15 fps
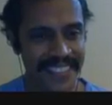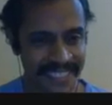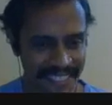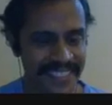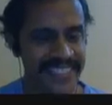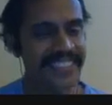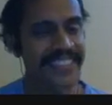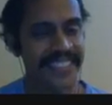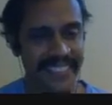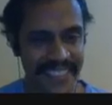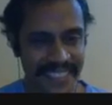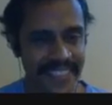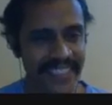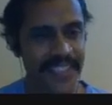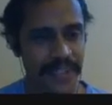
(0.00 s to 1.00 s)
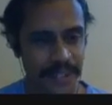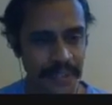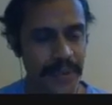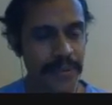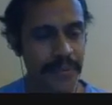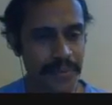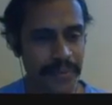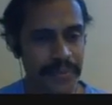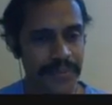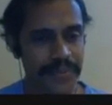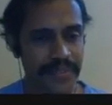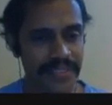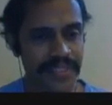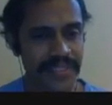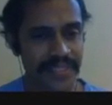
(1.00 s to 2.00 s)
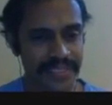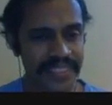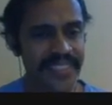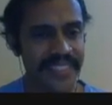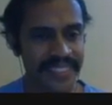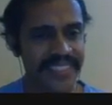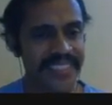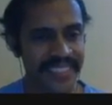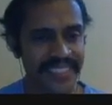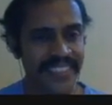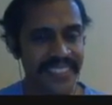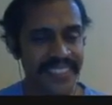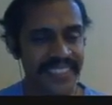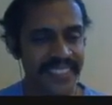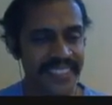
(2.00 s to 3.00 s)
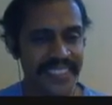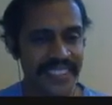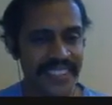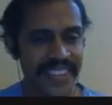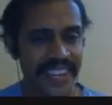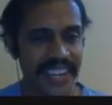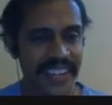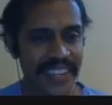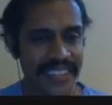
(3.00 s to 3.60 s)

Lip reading: go any work or title. They want to go. So that is it.